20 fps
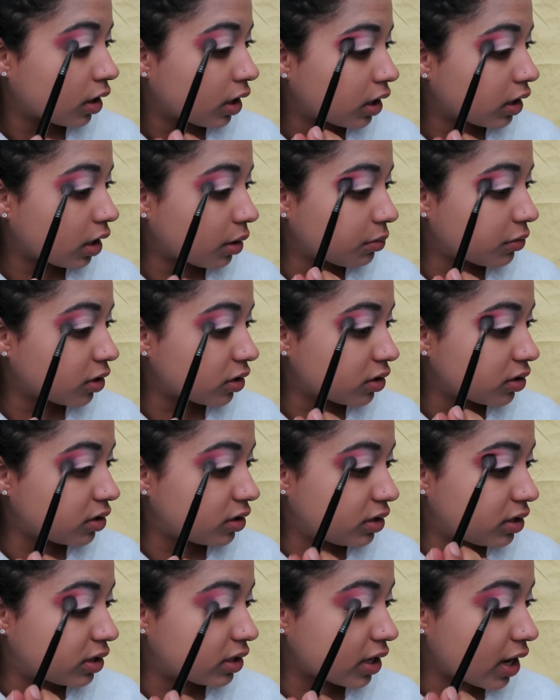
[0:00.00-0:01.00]
And I'm just
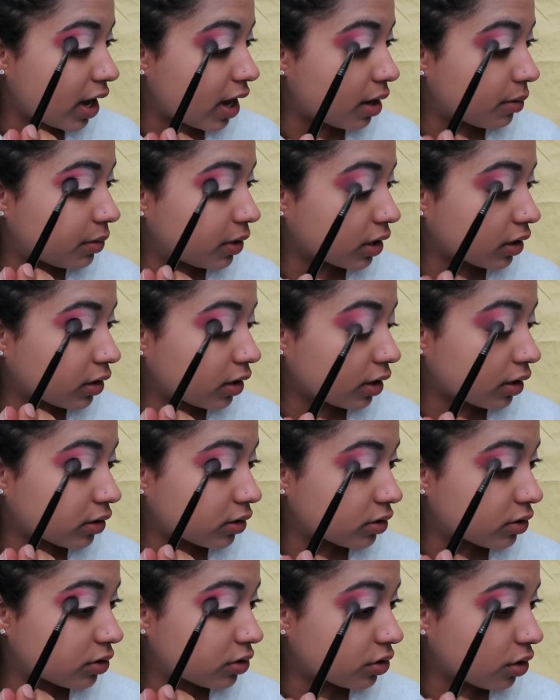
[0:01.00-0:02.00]
dabbing
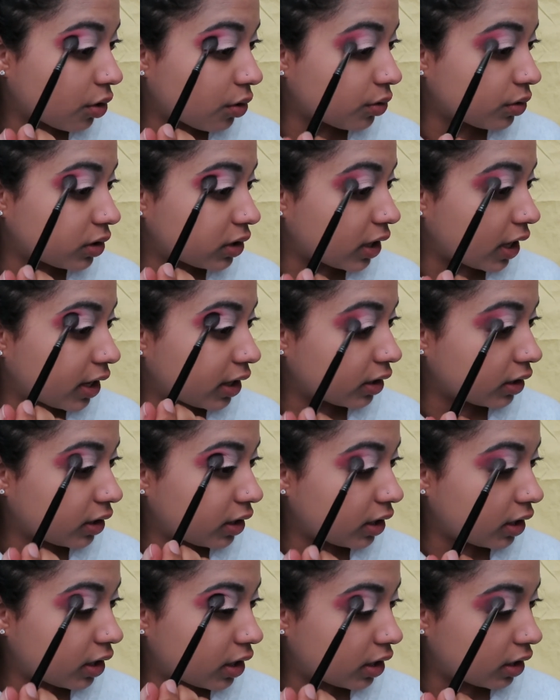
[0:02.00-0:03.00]
like so
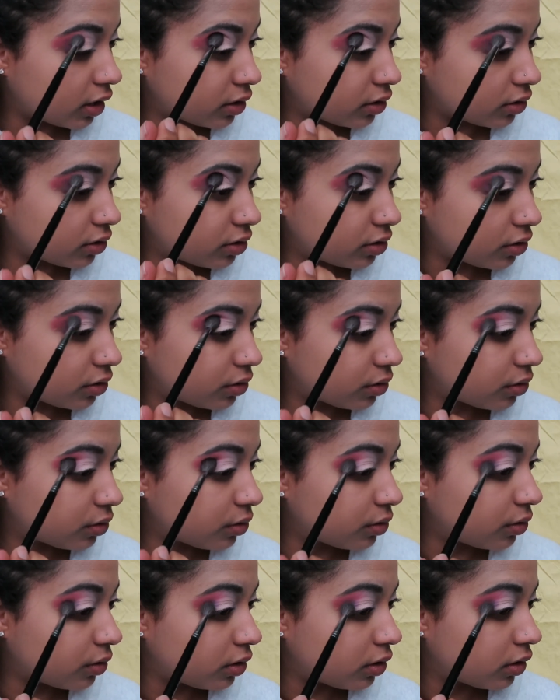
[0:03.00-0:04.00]
lightly
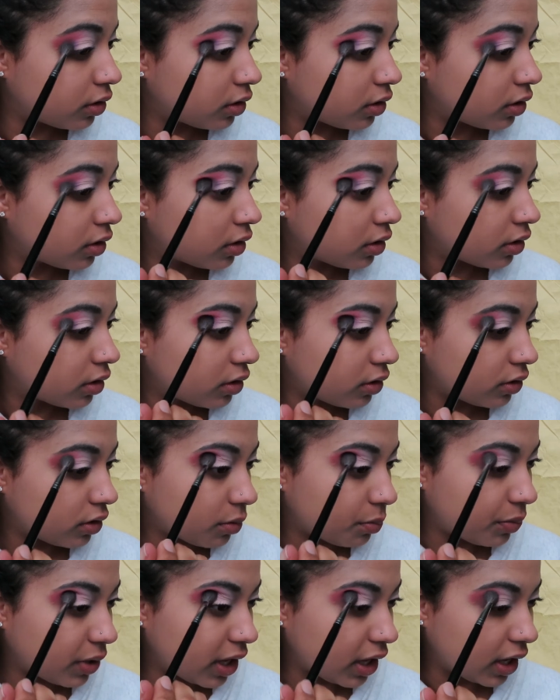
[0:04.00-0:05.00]
into
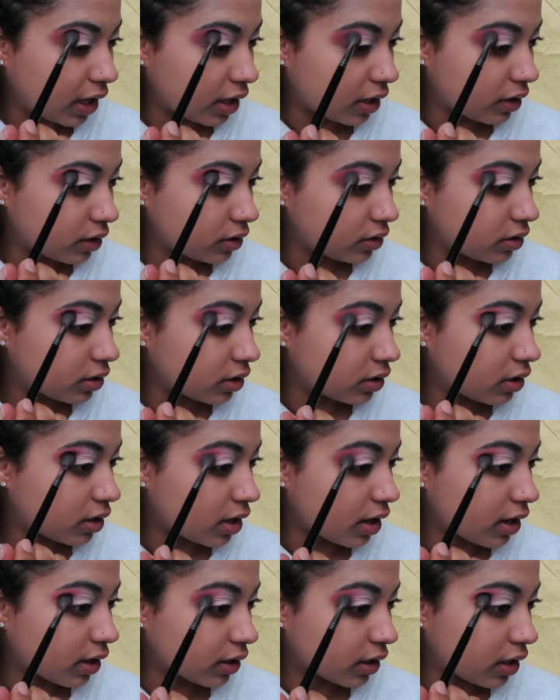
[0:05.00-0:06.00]
the pan to
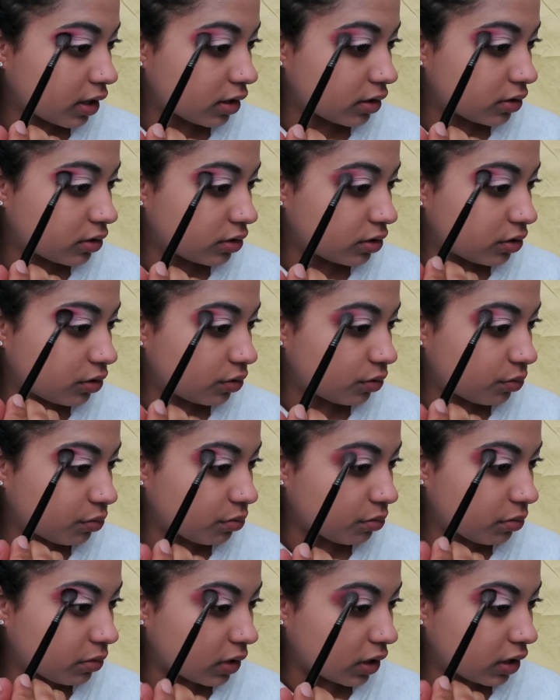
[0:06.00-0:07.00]
not get too
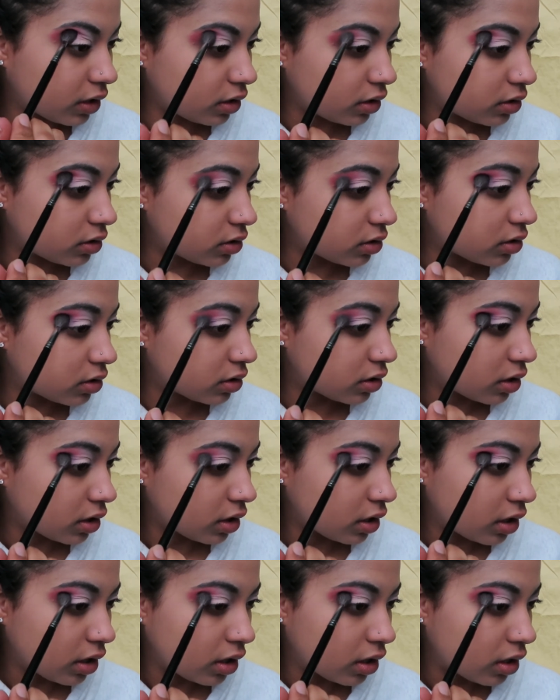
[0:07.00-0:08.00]
much,
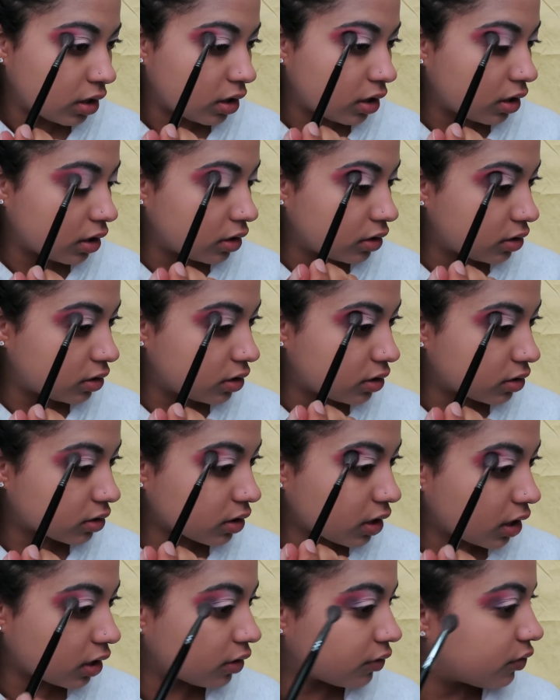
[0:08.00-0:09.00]
and
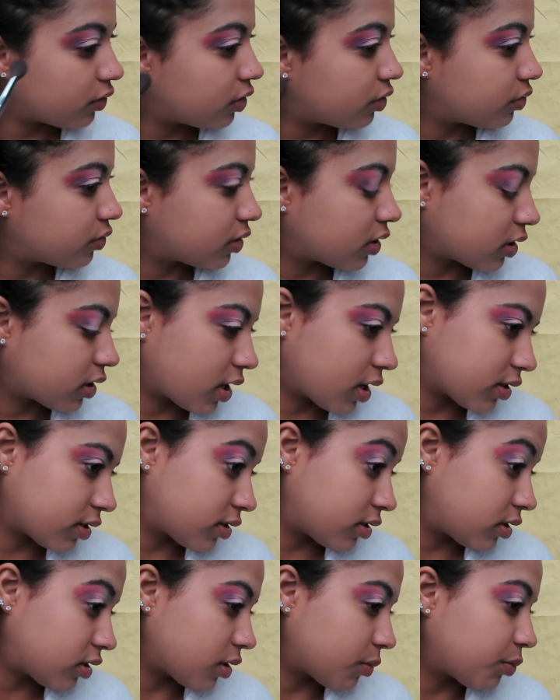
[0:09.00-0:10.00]
just kind of using that
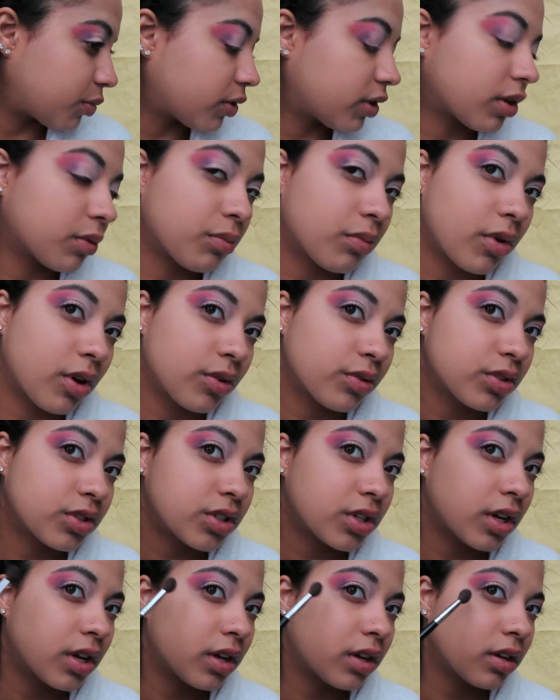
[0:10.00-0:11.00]
stippling
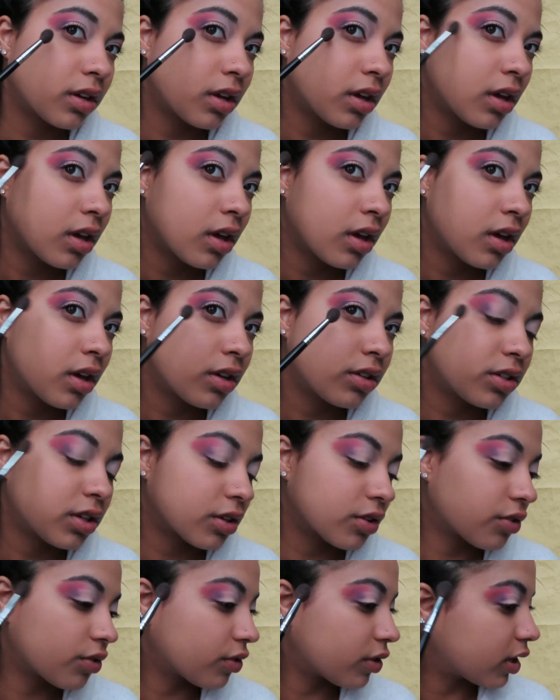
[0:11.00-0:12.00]
motion
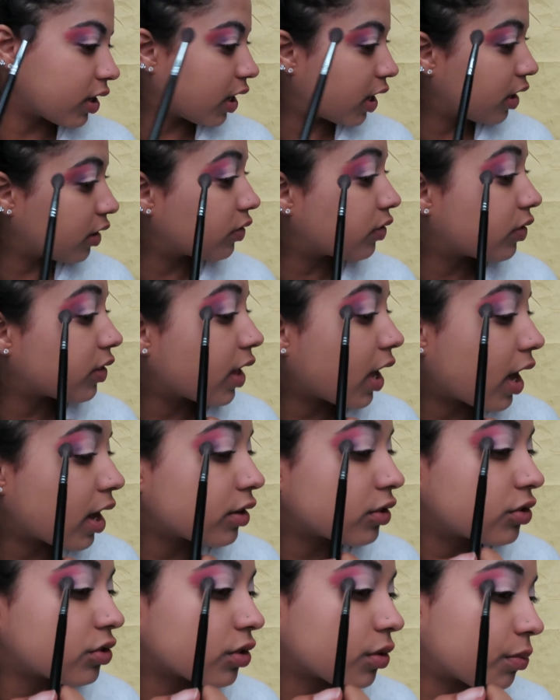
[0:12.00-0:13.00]
to create
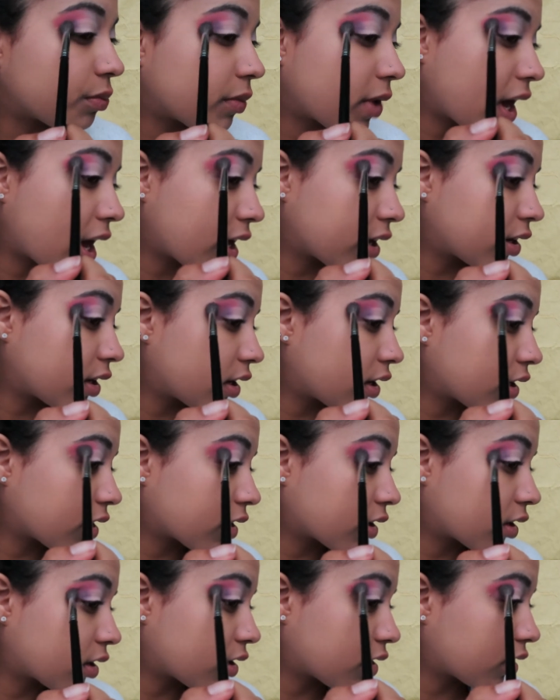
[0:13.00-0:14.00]
that
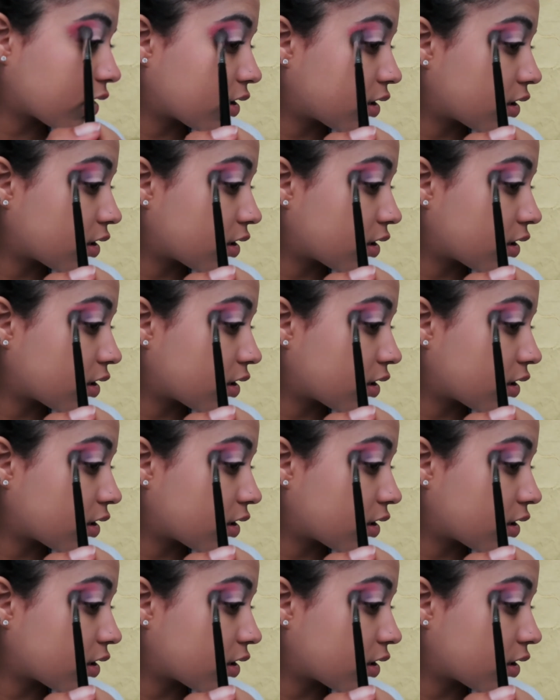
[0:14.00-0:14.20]
dramatic